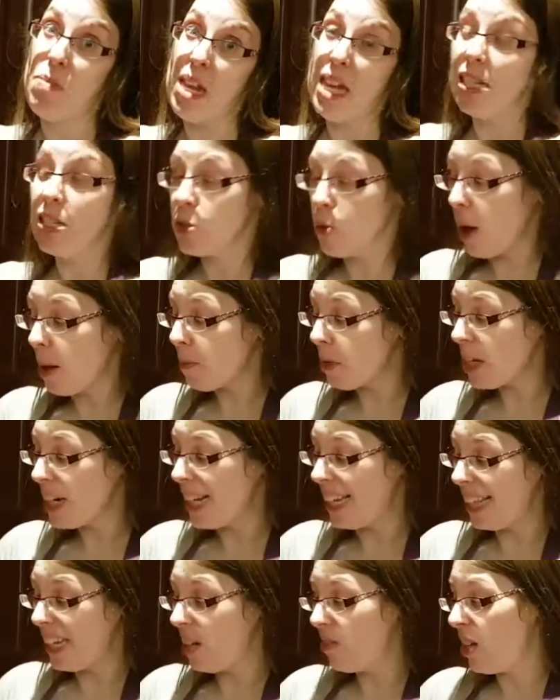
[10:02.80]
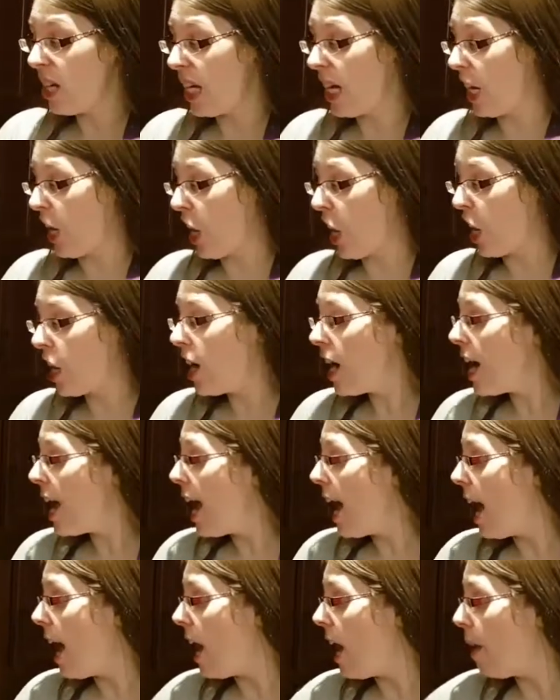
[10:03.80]
to me, so I'm gonna leave it here.
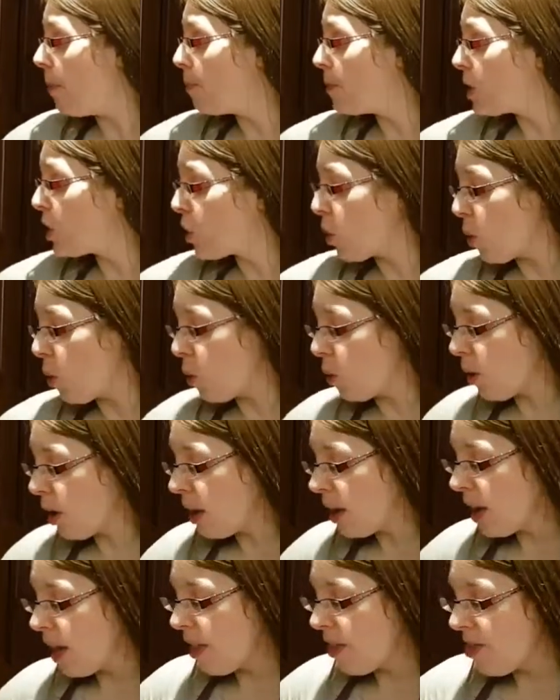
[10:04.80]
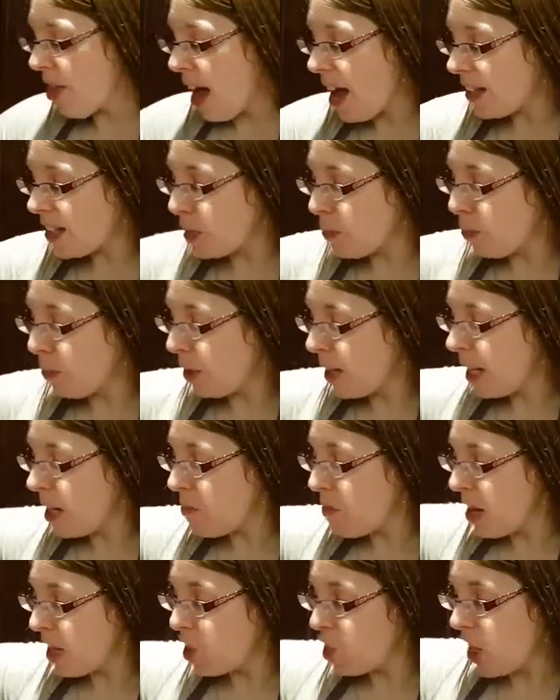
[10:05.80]
So that's
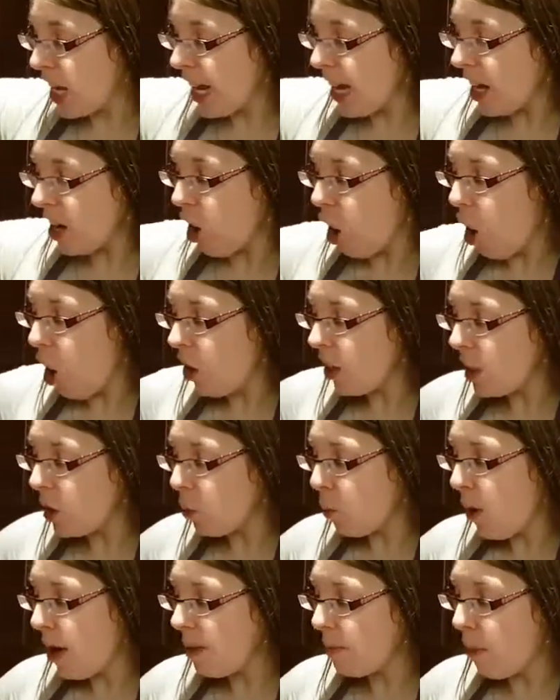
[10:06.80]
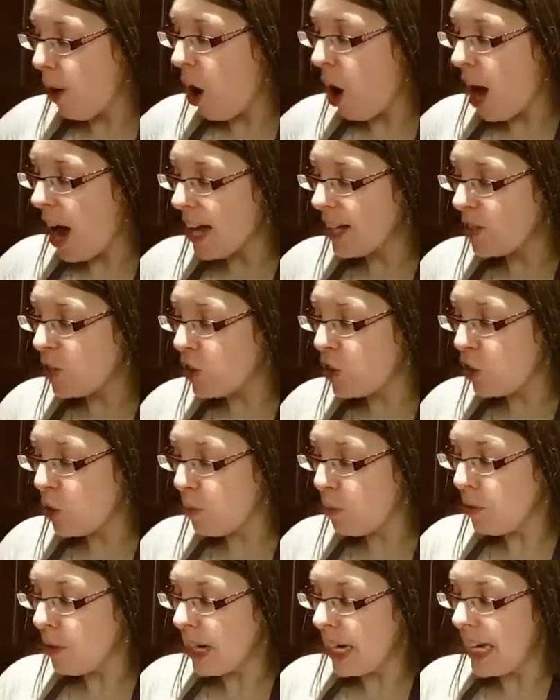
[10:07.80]
pretty much it, all in one pot,
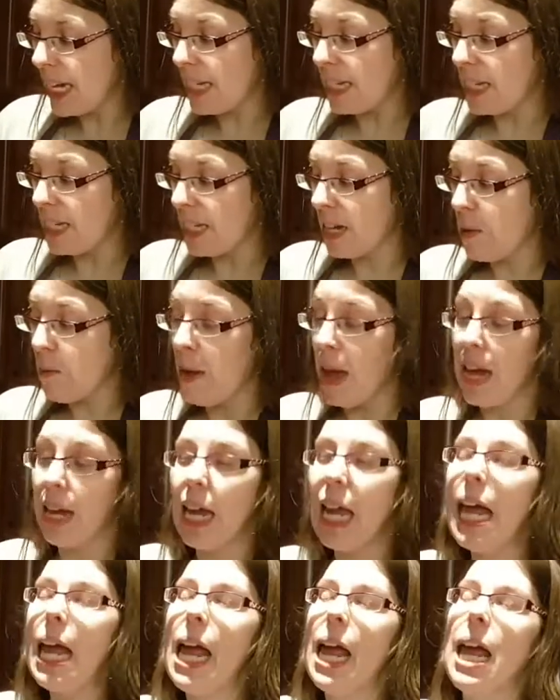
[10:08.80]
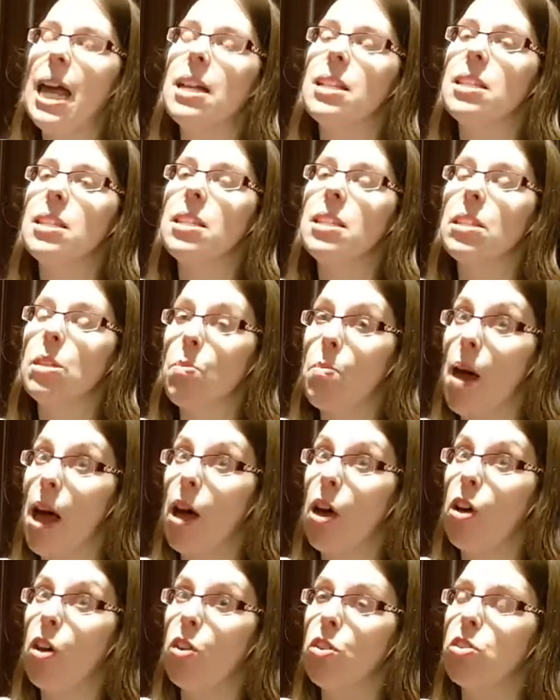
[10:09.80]
super easy to make. It
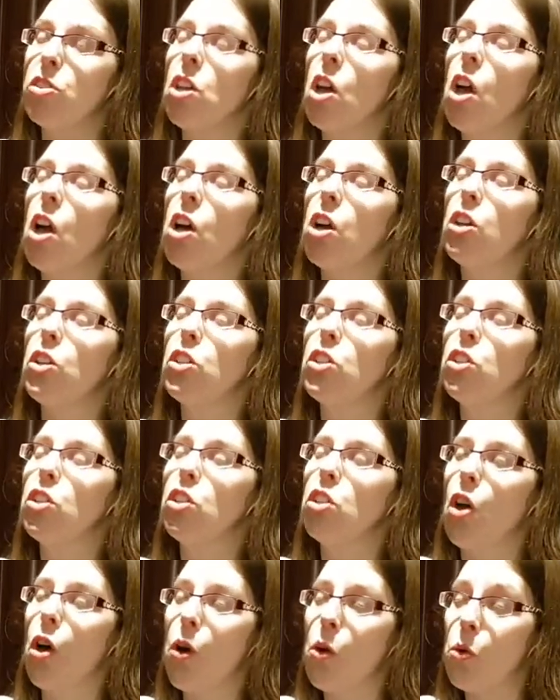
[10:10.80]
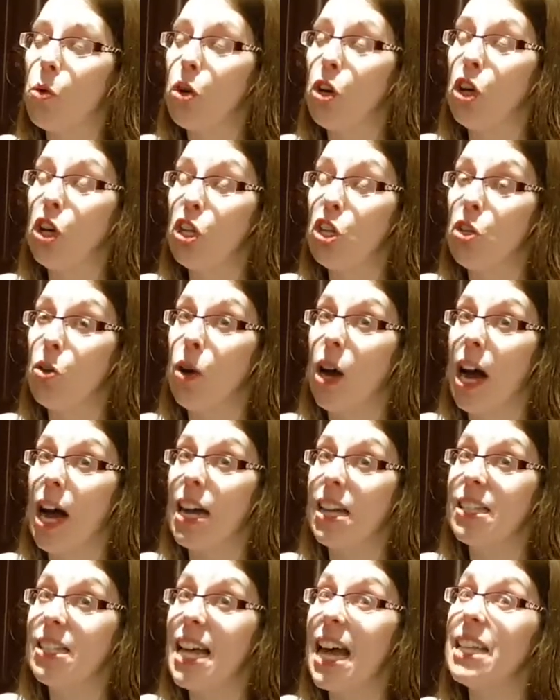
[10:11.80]
smells so good, you
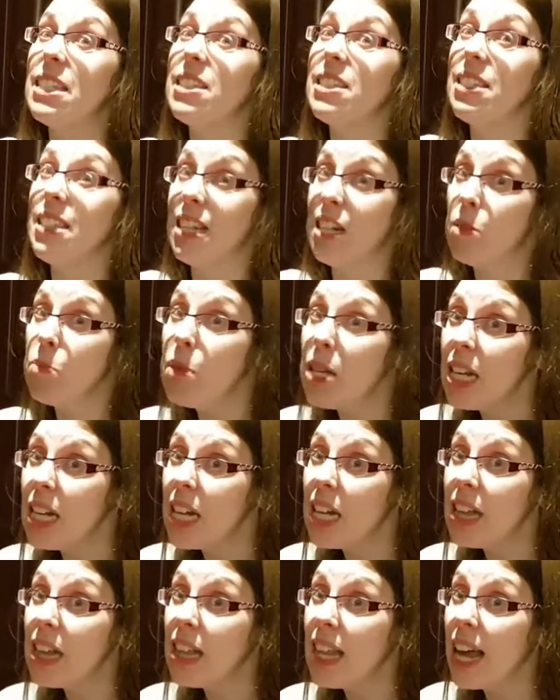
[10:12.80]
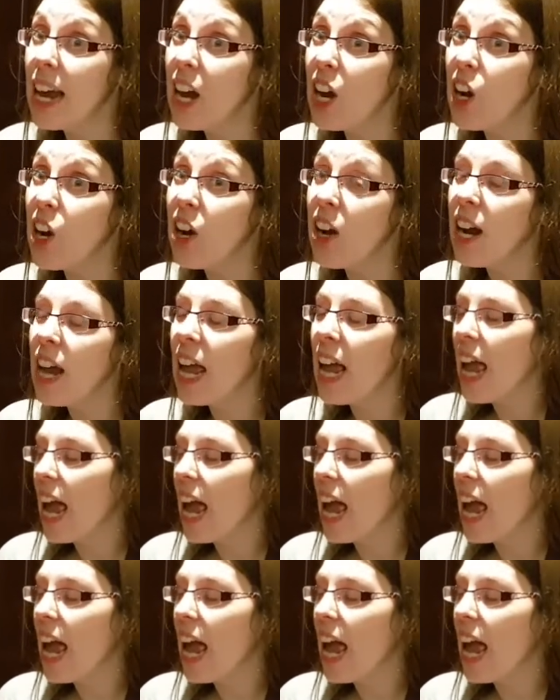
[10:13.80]
guys. That cinnamon in there.